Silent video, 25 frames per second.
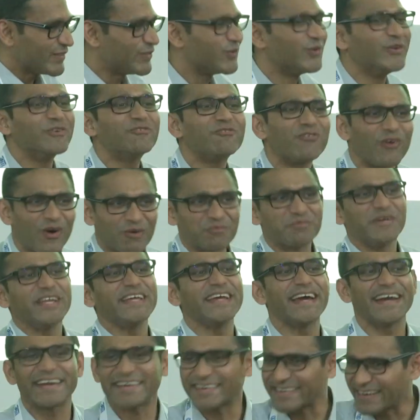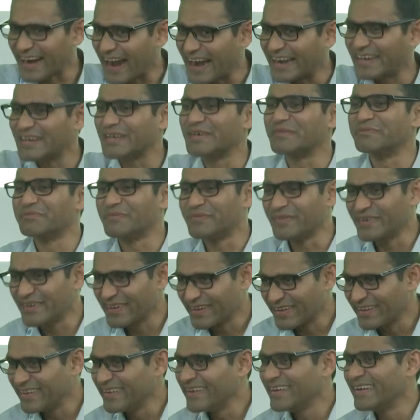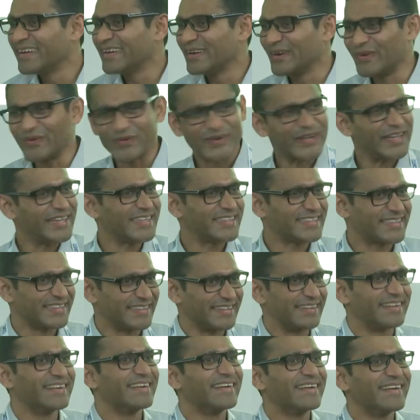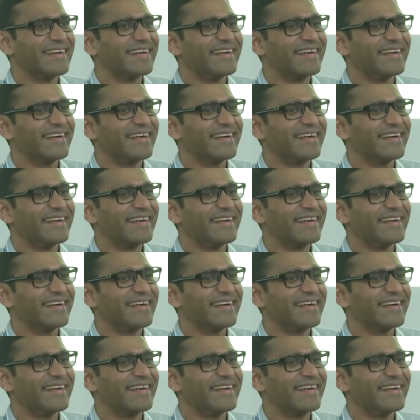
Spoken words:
uniformly at random location,